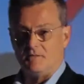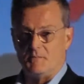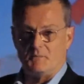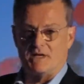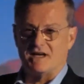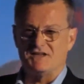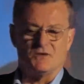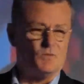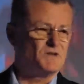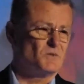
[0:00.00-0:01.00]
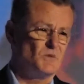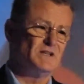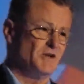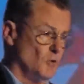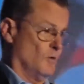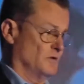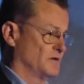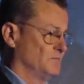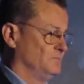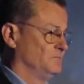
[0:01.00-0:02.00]
it, but because it wasn't really
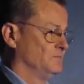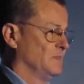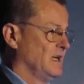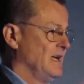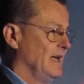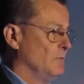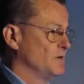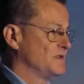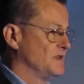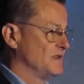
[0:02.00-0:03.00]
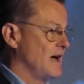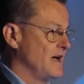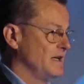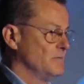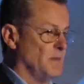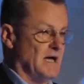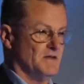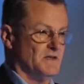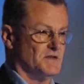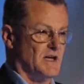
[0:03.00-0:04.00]
yours. It was designed by
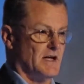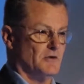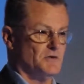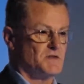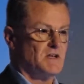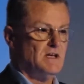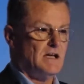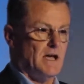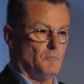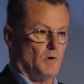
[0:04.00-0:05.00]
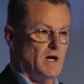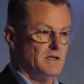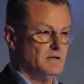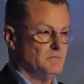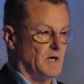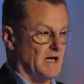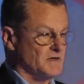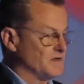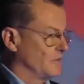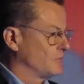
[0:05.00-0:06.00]
the designers and run by
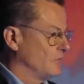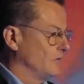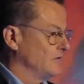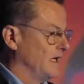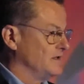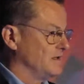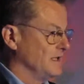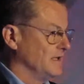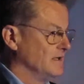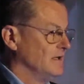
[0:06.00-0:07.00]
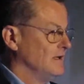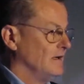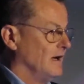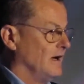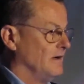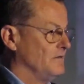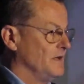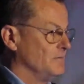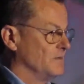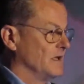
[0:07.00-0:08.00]
a central entity
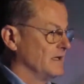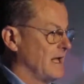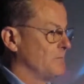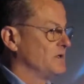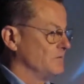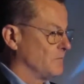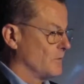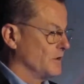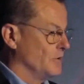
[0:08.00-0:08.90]
that kept it for